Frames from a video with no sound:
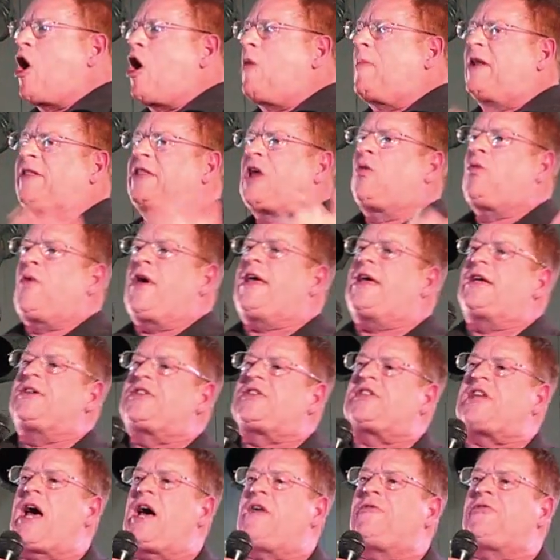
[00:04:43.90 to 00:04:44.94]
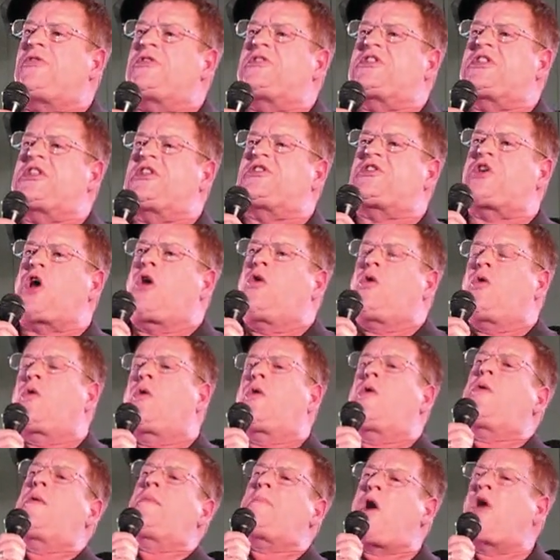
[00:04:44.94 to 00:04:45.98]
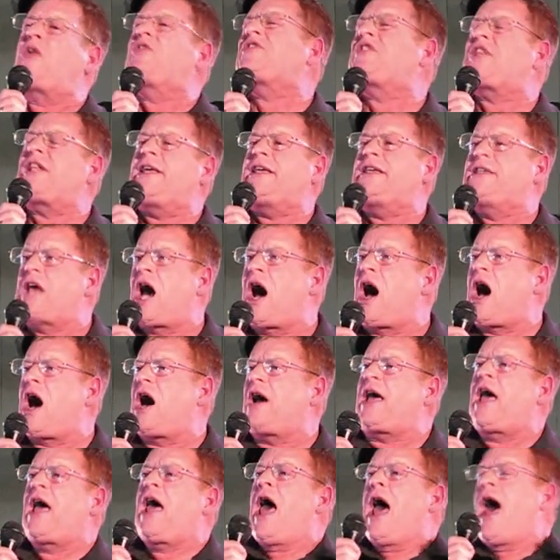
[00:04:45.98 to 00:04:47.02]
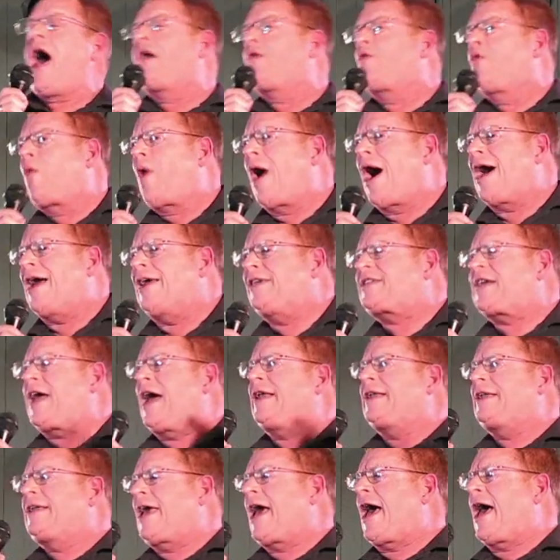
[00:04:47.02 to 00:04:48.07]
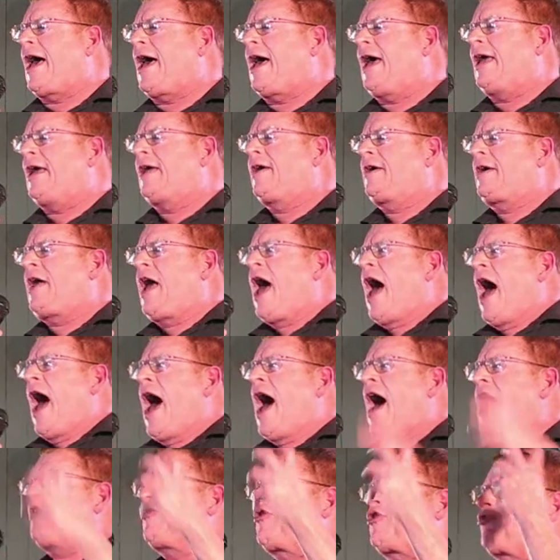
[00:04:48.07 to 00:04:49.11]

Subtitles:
moment that we in San Francisco, who were mostly young and white and gay, had